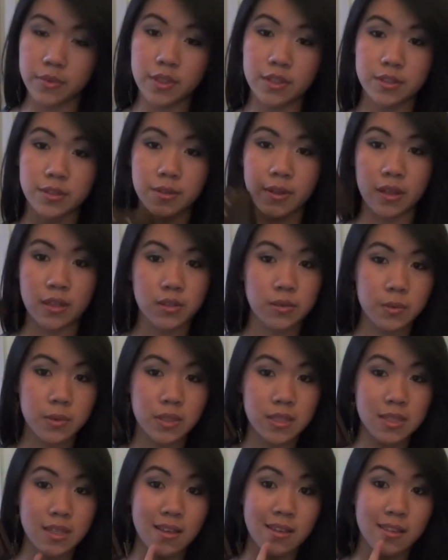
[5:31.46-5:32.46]
So that's
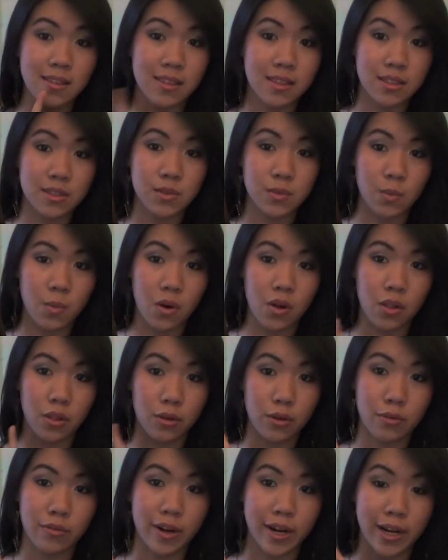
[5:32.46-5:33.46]
what's in this
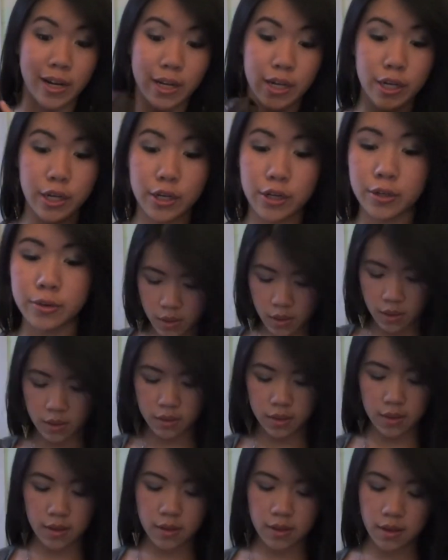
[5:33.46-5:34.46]
wallet right here.
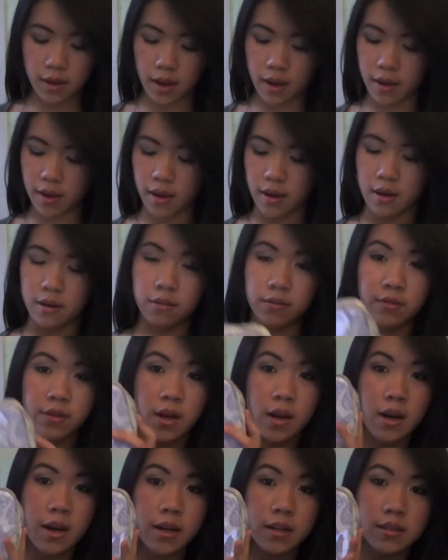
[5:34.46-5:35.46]
Then I
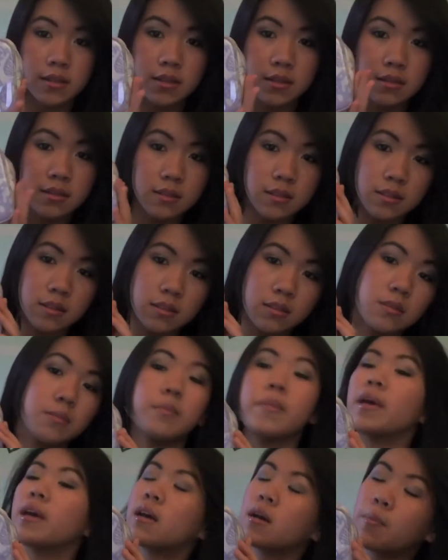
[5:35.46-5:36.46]
have this little
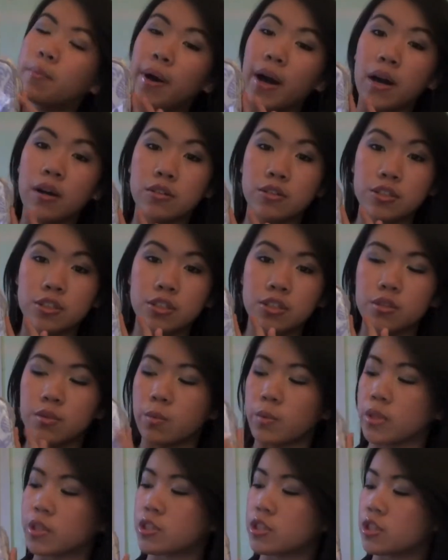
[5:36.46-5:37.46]
makeup pouch,
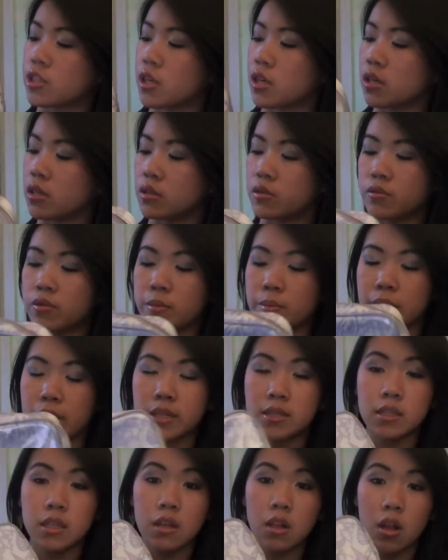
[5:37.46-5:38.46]
which is from
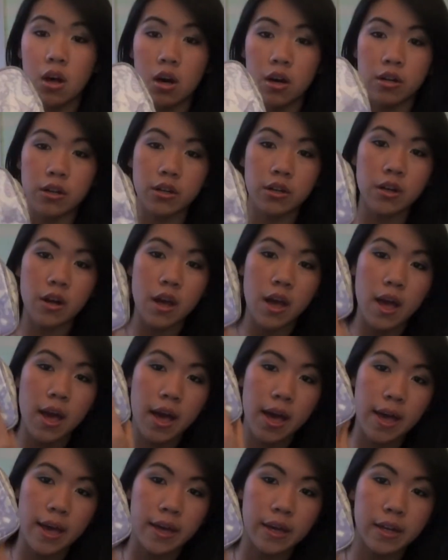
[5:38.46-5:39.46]
Estee Lauder,
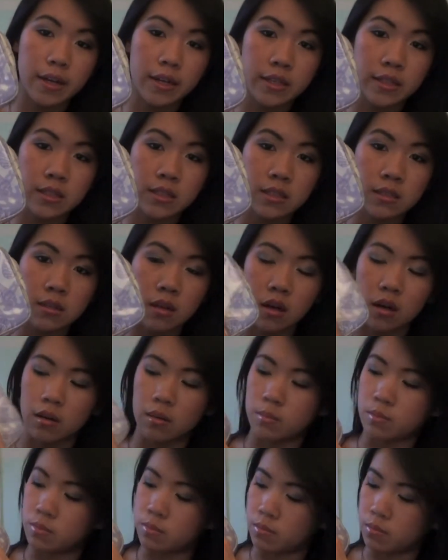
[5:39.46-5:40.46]
and it's
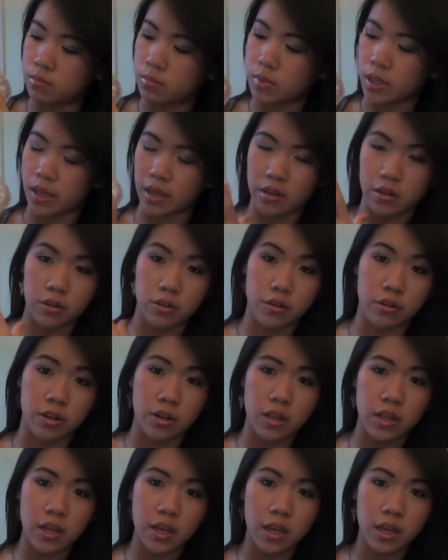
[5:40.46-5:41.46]
like
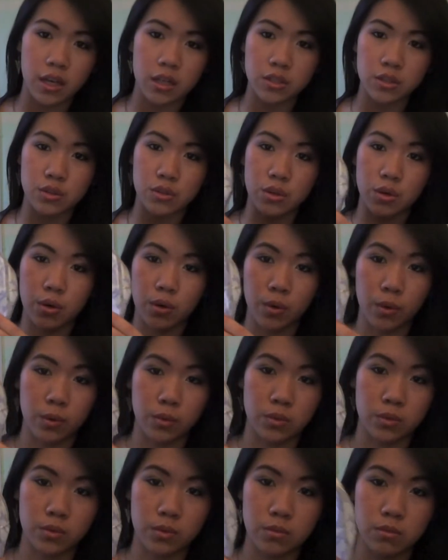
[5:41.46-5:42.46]
acrylic,
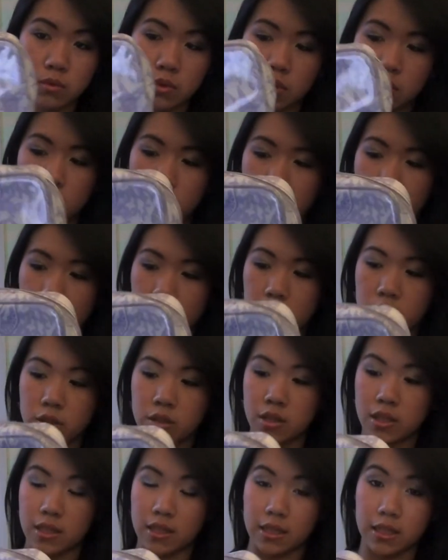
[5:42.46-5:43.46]
so no
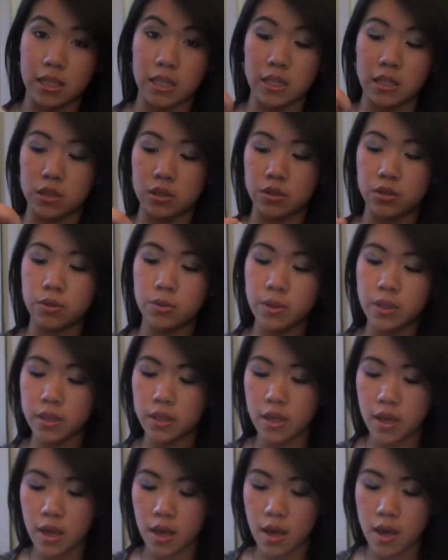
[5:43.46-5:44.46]
water can get into
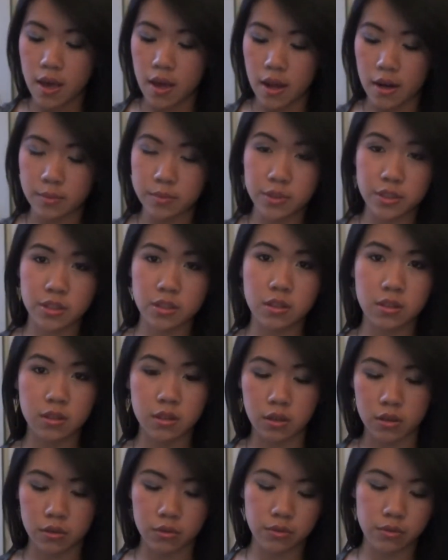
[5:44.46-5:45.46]
it. And I'm just
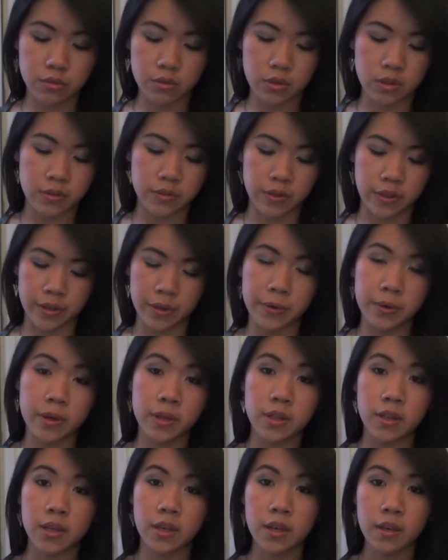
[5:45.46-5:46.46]
gonna go through this very
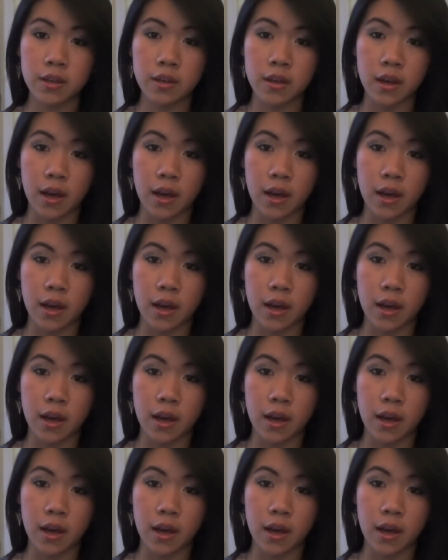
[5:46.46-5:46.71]
quickly.